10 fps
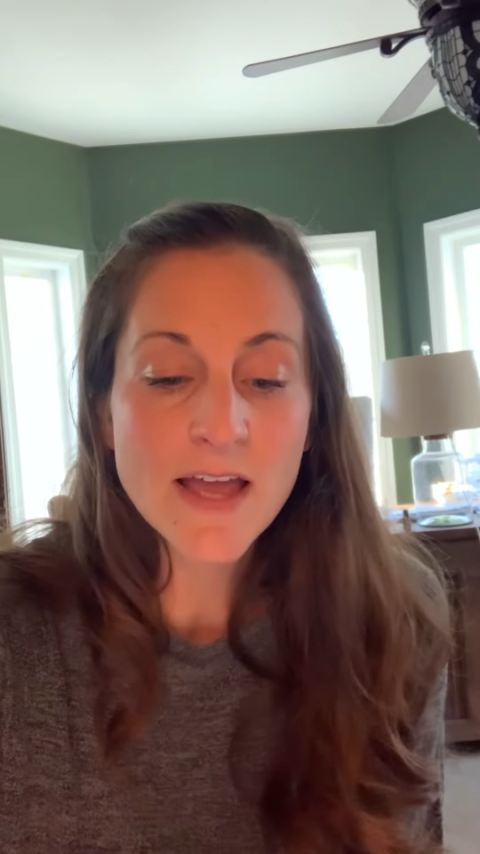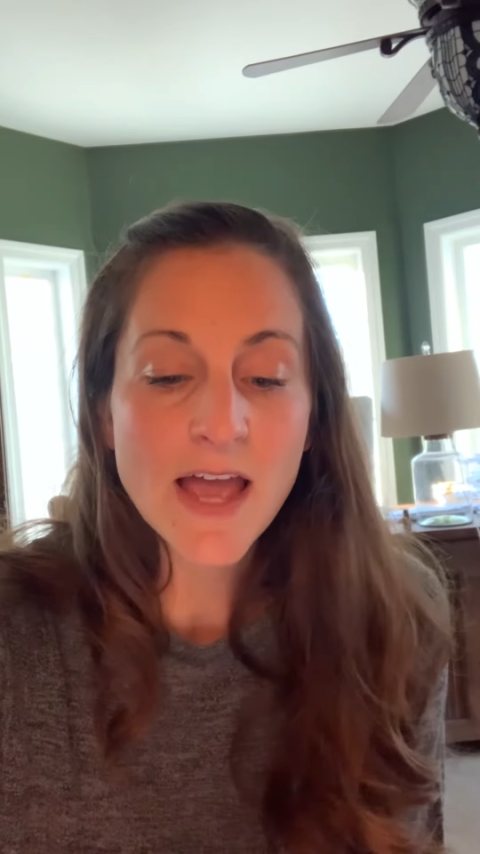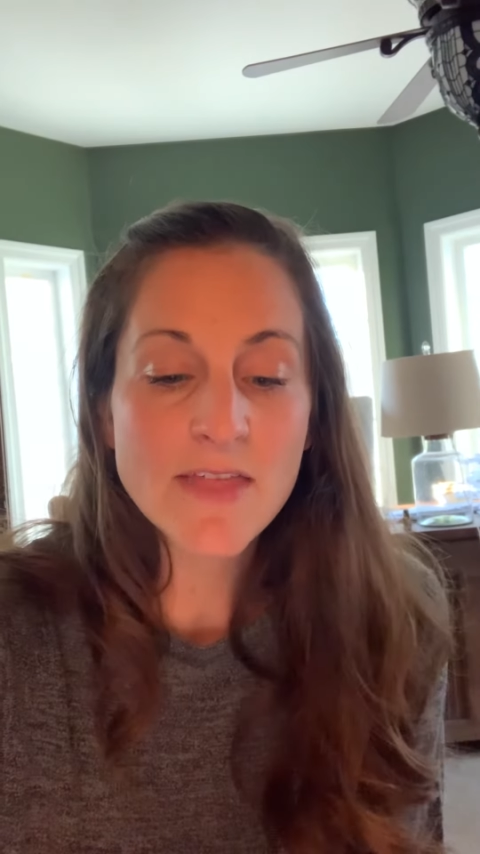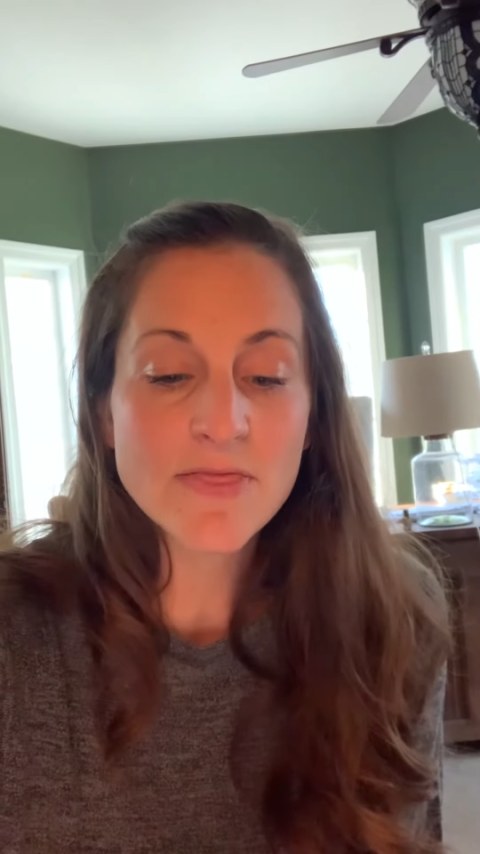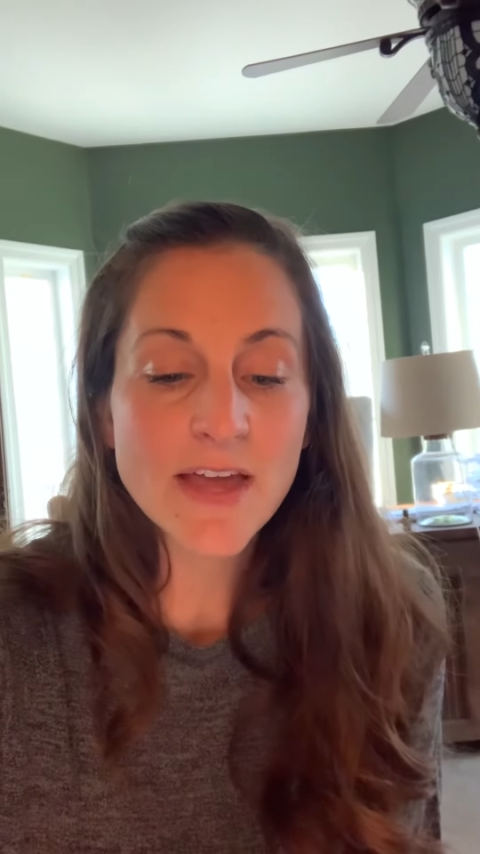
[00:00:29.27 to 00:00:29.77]

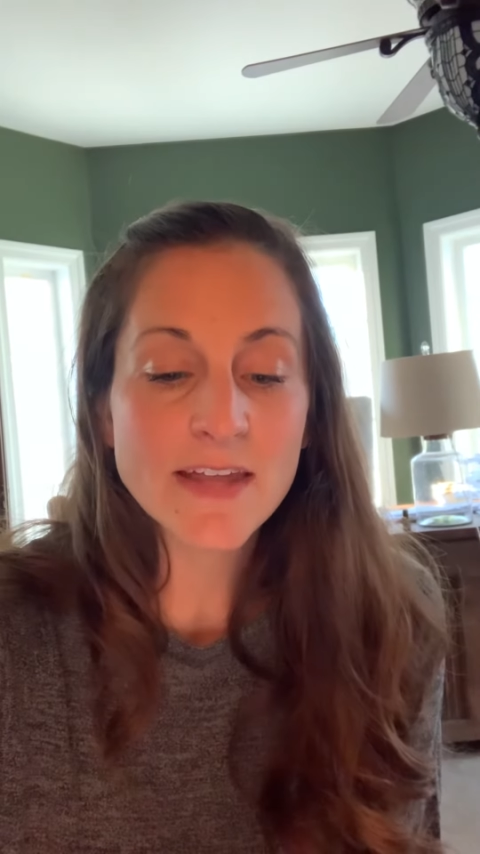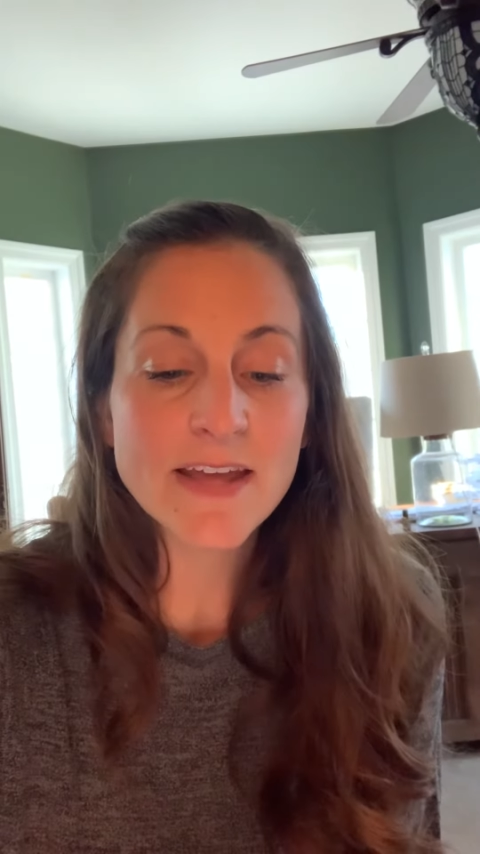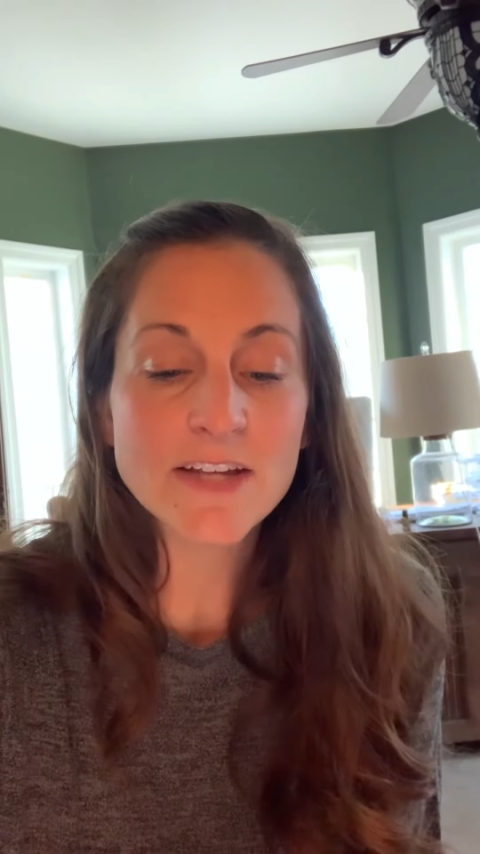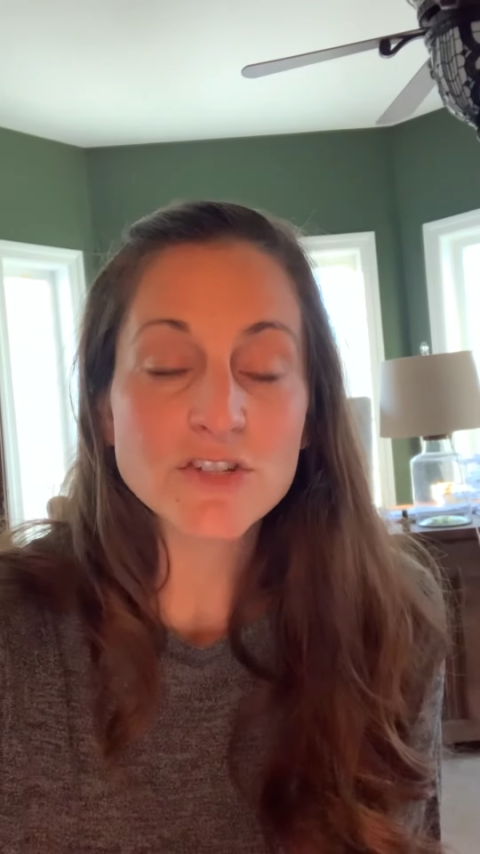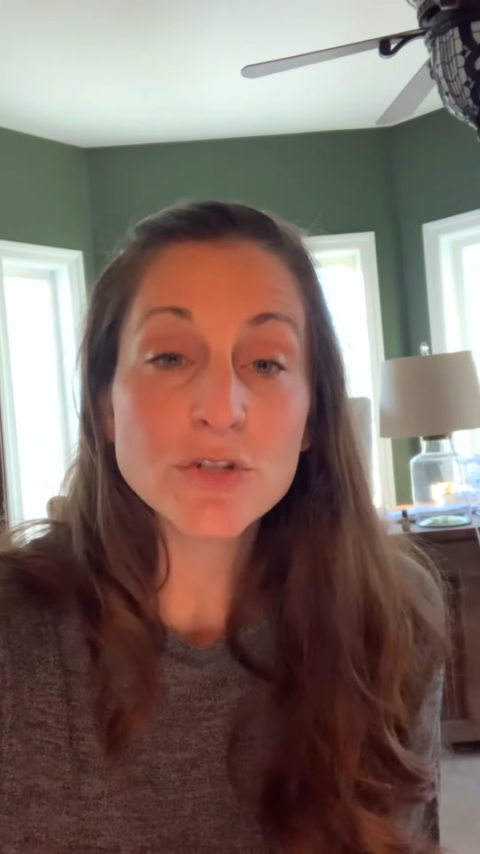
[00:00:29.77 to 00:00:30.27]
And then
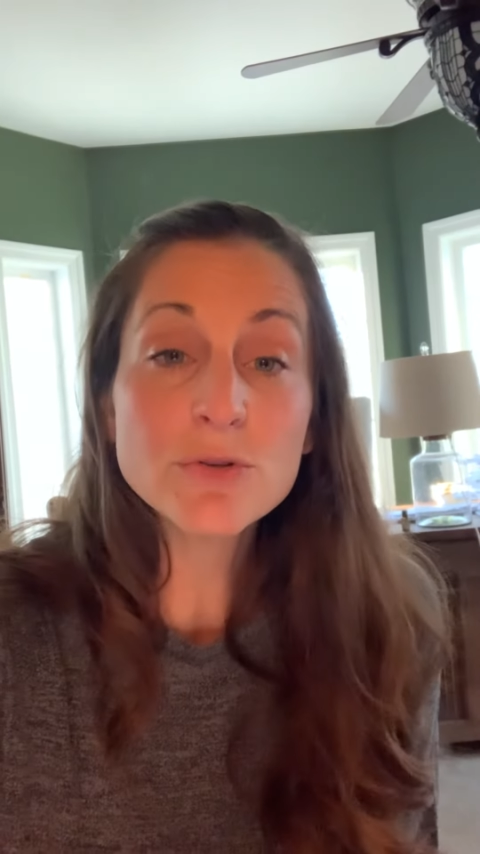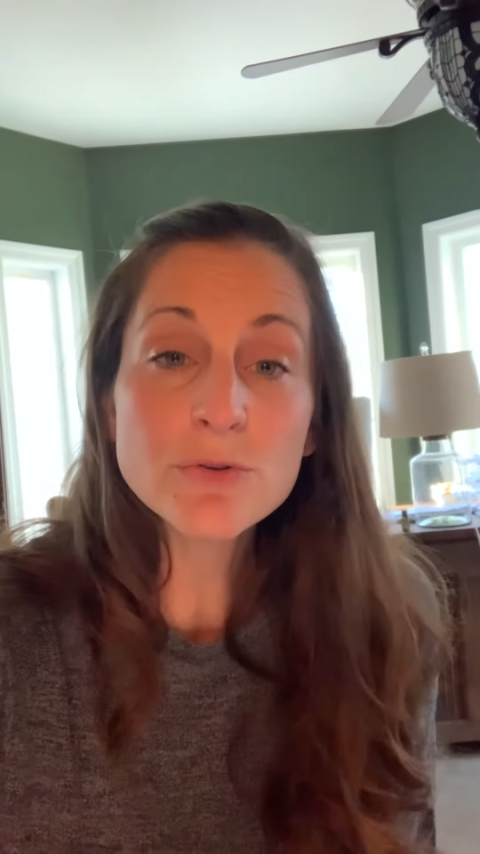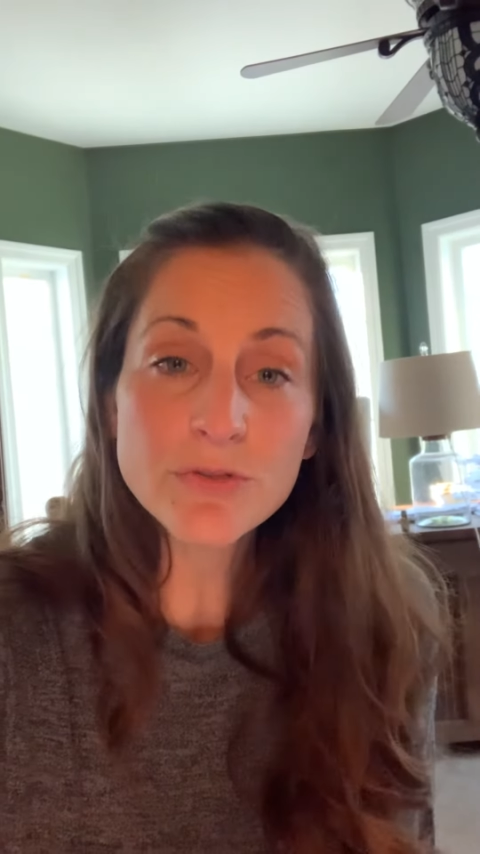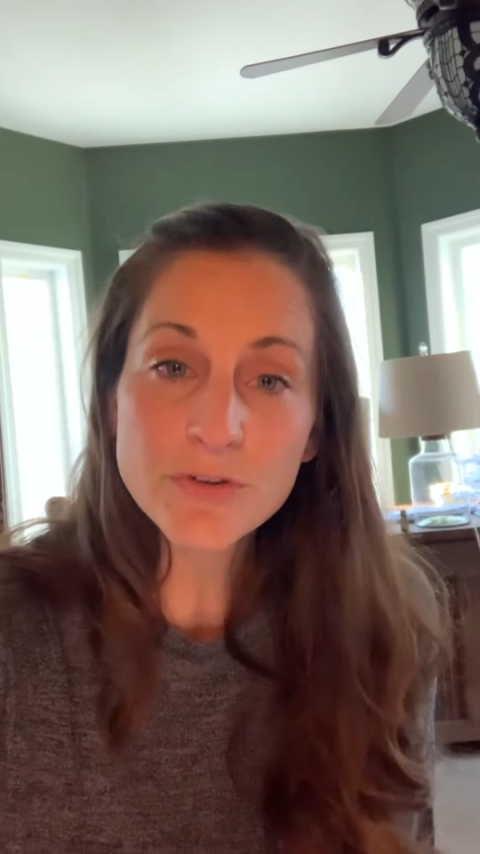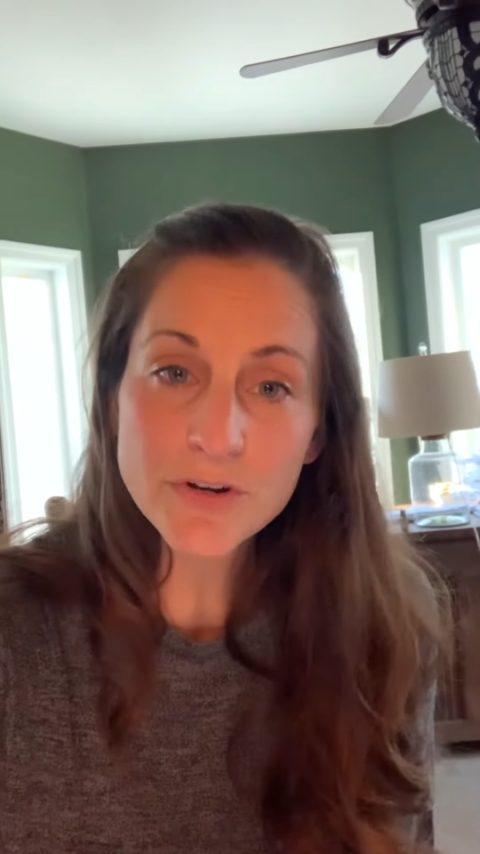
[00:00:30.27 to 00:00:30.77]
at
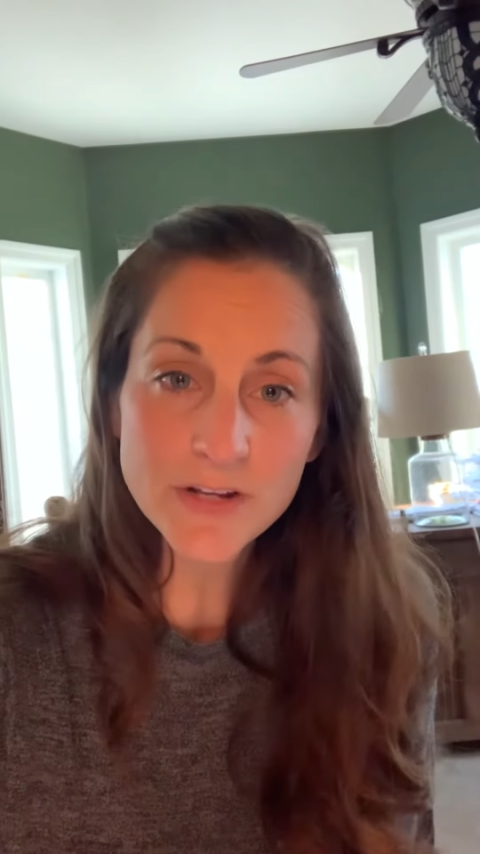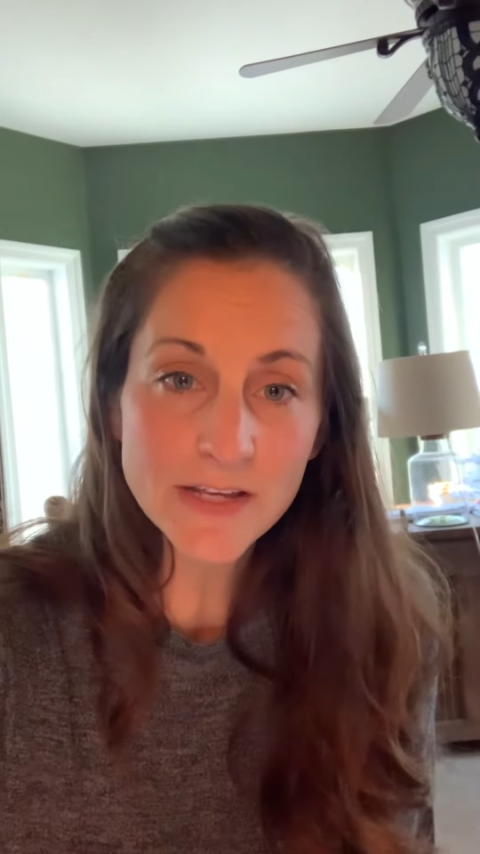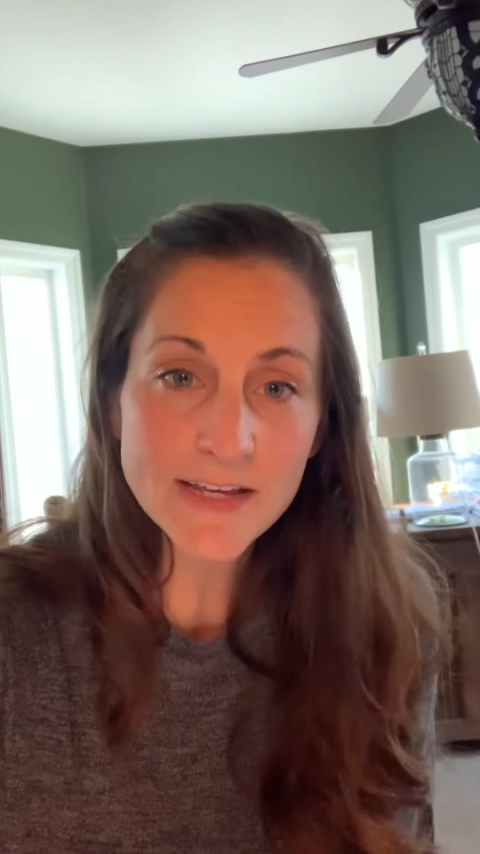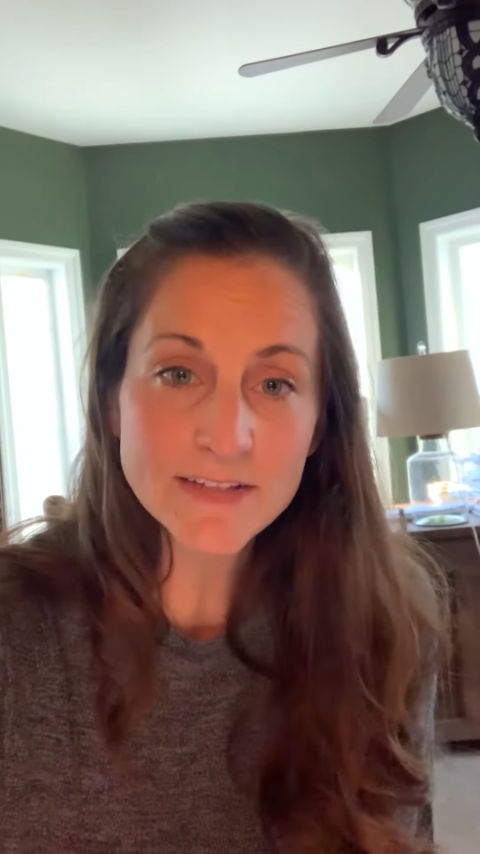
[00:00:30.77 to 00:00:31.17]
2.30